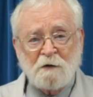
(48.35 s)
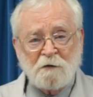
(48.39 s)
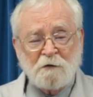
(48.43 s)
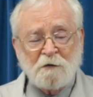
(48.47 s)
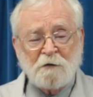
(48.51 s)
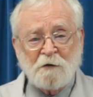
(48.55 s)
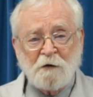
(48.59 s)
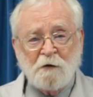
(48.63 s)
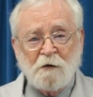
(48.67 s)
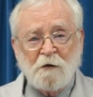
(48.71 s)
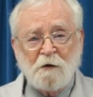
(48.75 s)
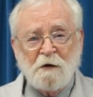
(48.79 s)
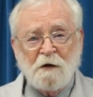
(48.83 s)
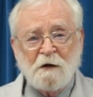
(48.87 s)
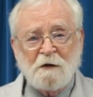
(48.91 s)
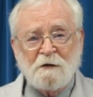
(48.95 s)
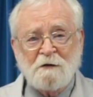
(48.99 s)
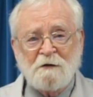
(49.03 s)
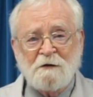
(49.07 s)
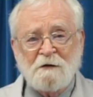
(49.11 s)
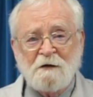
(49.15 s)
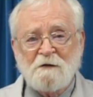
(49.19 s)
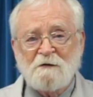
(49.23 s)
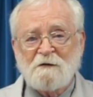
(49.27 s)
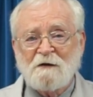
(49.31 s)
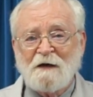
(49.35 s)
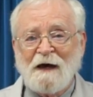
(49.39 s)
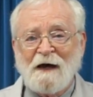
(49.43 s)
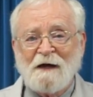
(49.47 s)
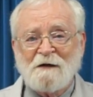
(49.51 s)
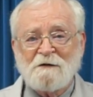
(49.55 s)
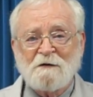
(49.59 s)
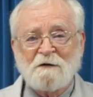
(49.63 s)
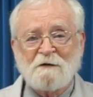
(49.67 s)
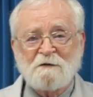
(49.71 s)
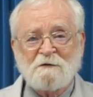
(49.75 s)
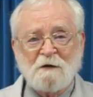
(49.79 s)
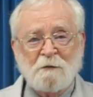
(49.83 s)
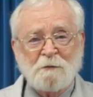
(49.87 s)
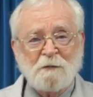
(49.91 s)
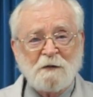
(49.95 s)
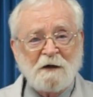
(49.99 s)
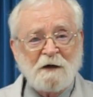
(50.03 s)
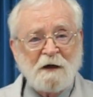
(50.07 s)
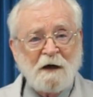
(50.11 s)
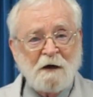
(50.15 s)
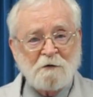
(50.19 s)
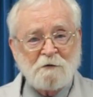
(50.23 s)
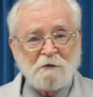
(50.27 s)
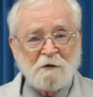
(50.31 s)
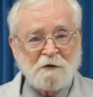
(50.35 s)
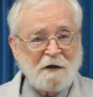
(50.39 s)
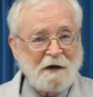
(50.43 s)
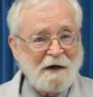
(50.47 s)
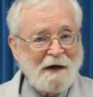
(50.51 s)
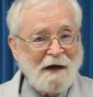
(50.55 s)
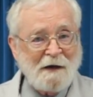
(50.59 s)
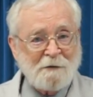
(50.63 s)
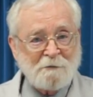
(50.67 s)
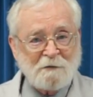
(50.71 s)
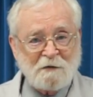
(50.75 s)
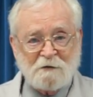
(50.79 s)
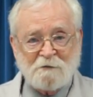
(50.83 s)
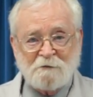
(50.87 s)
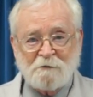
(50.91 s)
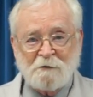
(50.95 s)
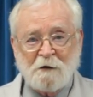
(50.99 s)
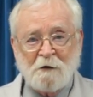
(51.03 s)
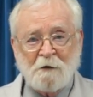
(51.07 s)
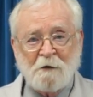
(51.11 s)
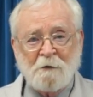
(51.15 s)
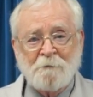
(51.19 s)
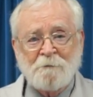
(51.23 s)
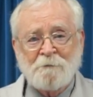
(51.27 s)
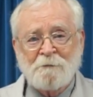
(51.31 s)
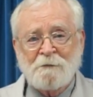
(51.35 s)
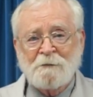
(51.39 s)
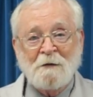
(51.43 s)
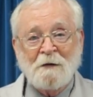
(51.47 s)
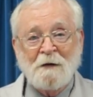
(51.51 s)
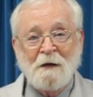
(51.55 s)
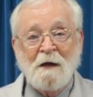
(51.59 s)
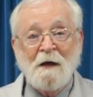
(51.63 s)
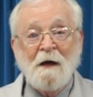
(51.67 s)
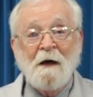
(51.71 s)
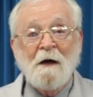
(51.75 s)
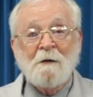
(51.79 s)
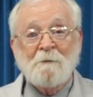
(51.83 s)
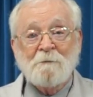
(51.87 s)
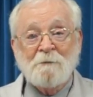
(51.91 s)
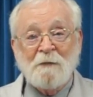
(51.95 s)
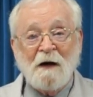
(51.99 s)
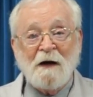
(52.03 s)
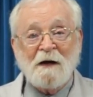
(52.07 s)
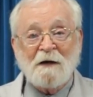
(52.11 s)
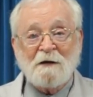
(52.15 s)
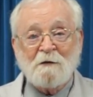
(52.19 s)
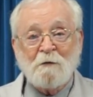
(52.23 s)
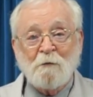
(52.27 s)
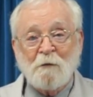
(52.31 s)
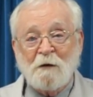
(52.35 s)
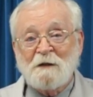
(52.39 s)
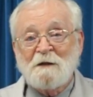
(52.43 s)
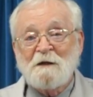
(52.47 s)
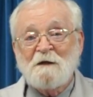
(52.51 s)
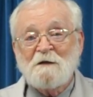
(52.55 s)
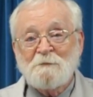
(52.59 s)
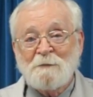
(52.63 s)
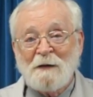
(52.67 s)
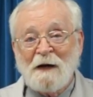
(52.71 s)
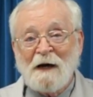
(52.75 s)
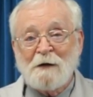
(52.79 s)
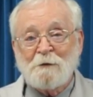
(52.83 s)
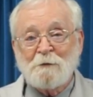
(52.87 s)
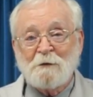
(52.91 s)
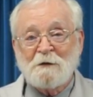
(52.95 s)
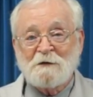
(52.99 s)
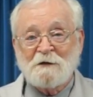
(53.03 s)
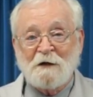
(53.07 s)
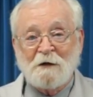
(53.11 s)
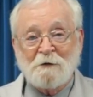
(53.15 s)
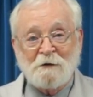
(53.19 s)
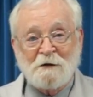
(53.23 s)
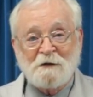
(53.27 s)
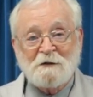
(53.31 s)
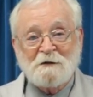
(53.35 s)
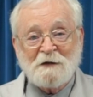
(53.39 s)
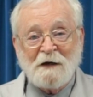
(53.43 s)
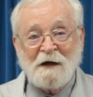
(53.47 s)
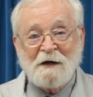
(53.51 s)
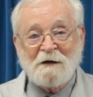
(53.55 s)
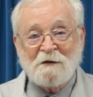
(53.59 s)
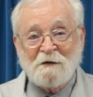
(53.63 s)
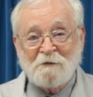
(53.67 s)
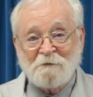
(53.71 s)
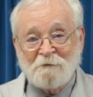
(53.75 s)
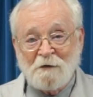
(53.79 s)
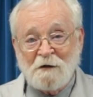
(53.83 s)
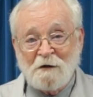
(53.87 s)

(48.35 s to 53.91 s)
under the hood, these gases simply enter the atmosphere. But when these batteries are inside the